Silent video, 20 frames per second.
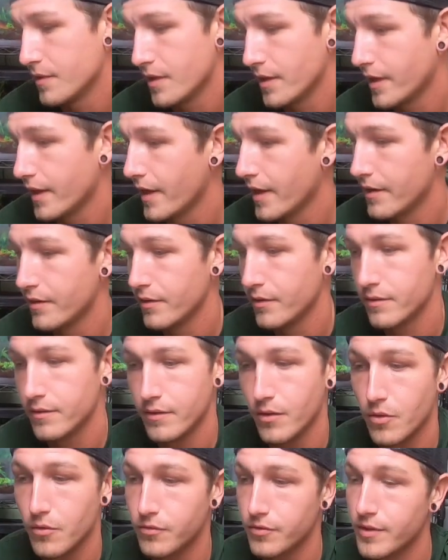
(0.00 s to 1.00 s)
Again,
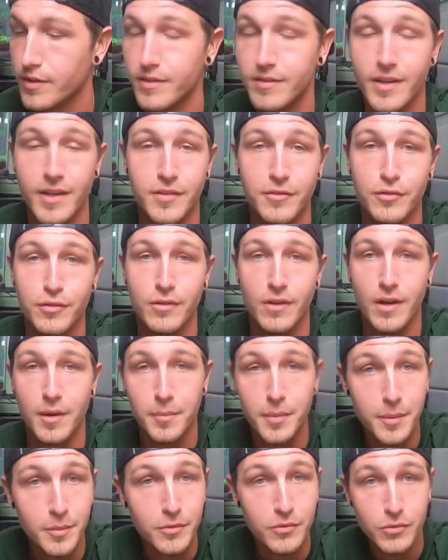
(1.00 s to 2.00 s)
hopefully this answers a lot of
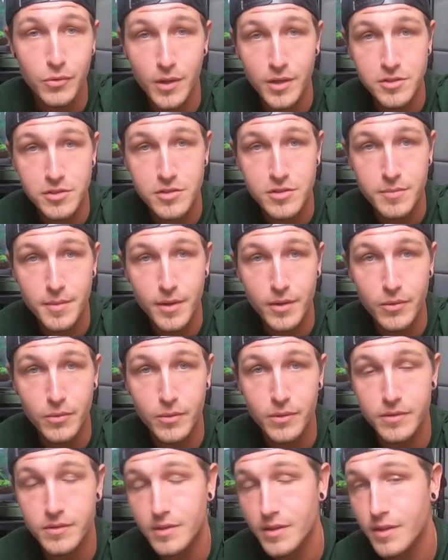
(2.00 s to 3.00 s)
people's questions about
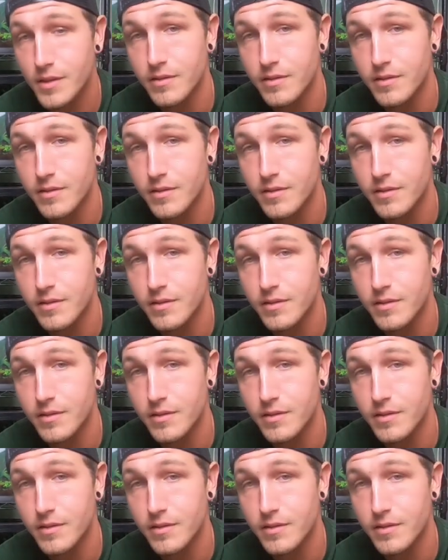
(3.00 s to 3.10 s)
quarantine,